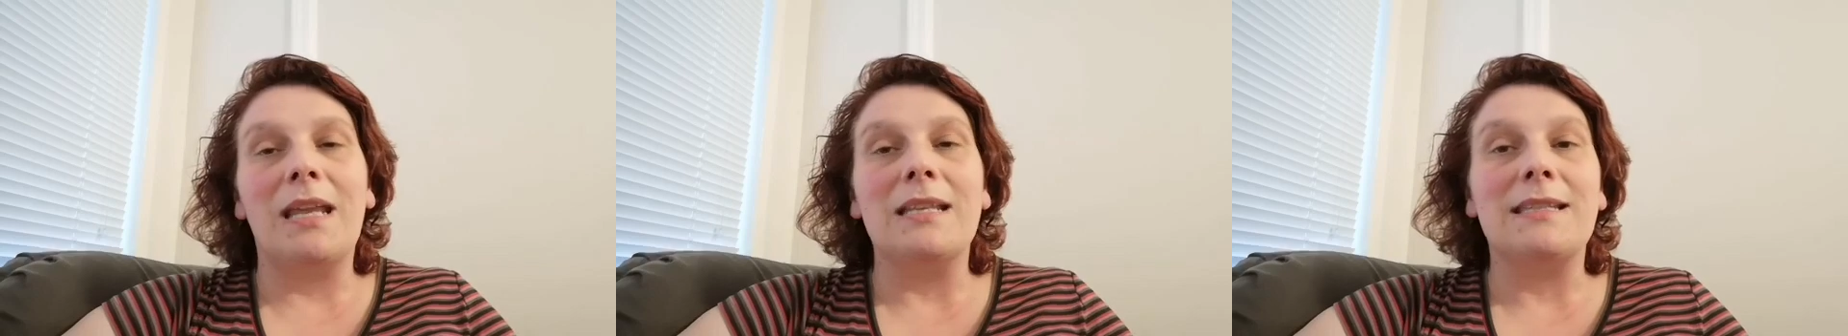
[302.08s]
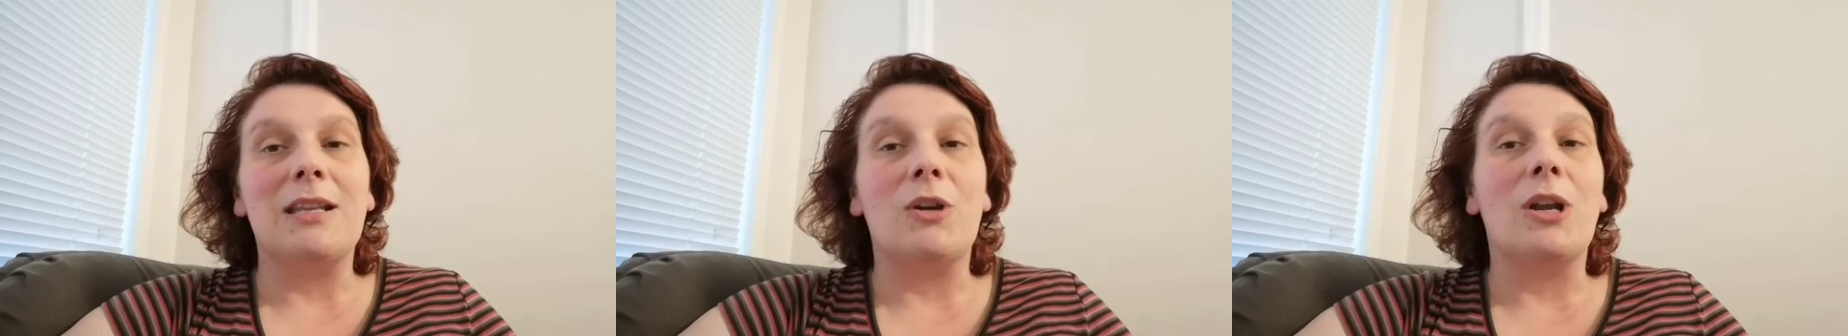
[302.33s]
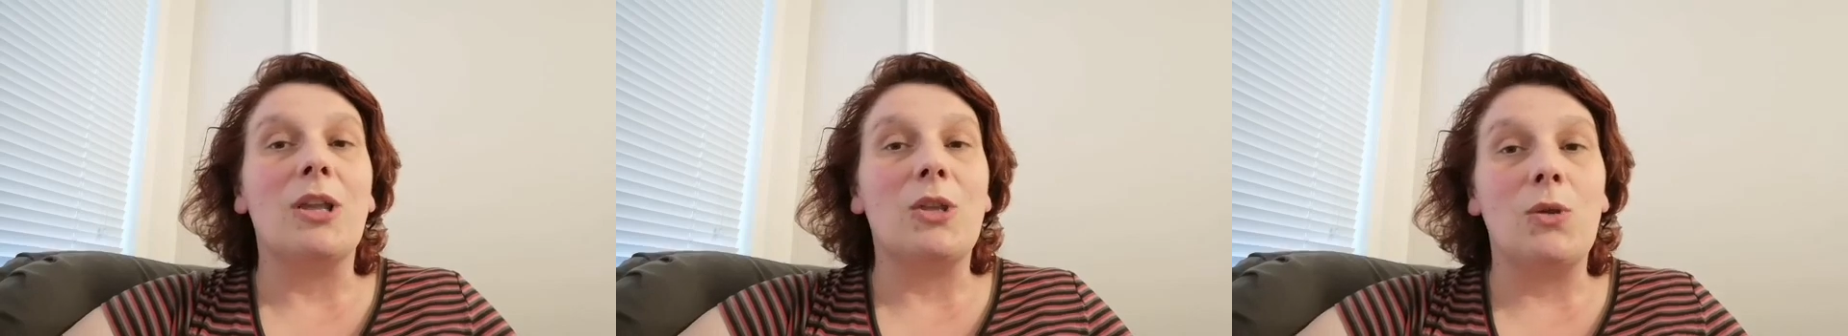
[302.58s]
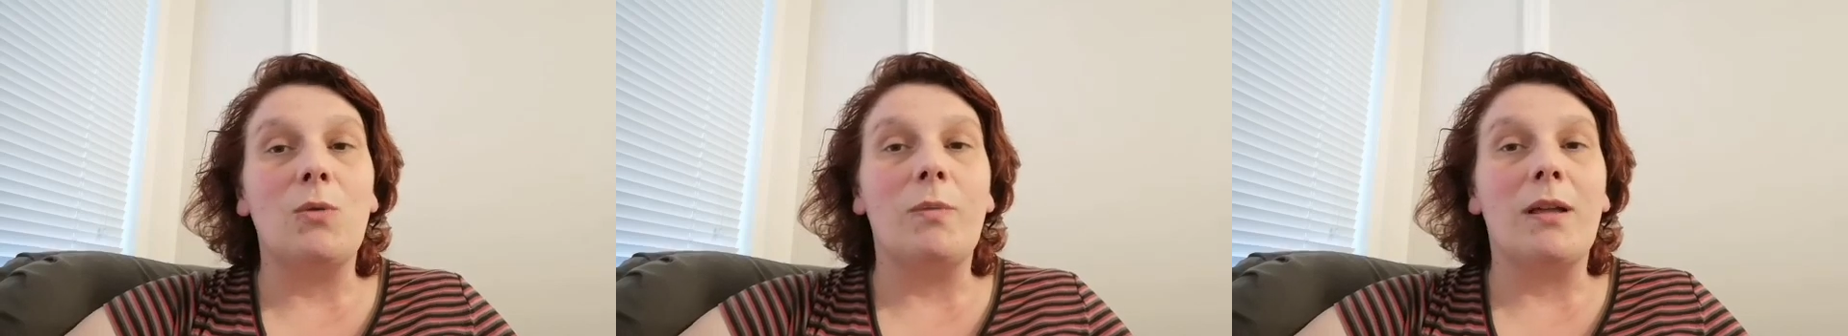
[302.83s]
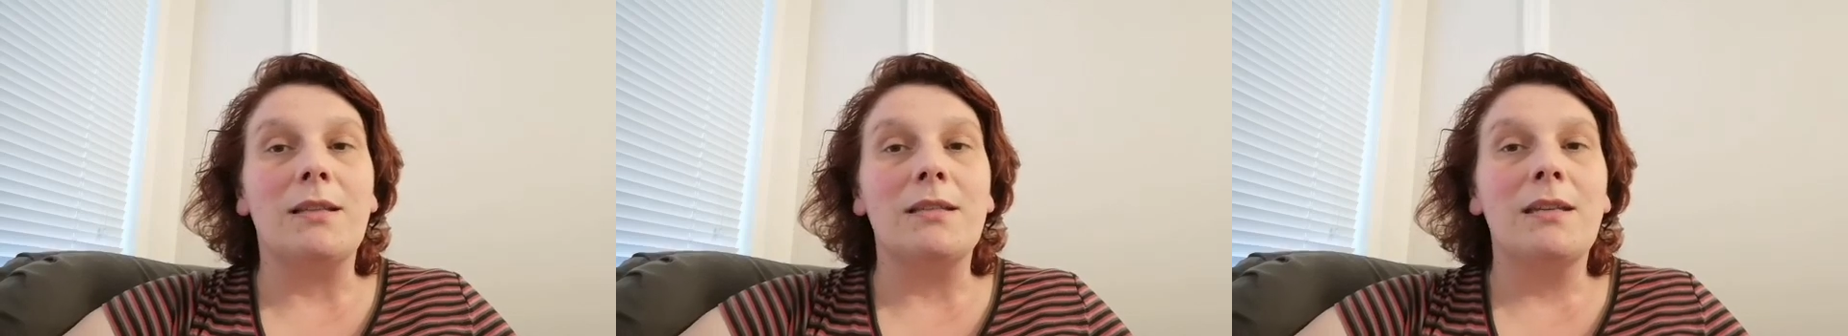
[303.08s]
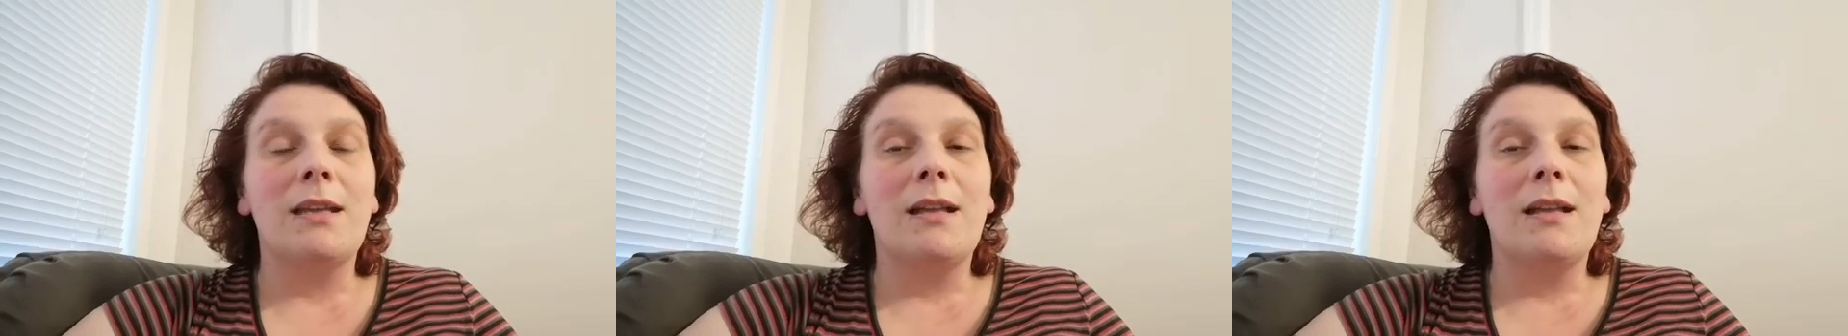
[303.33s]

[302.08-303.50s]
be considered a U-build.